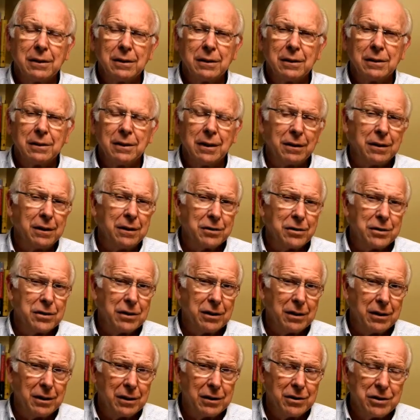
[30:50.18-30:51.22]
Now here's
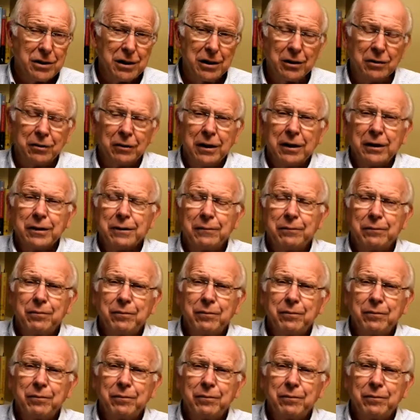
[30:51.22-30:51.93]
a secret.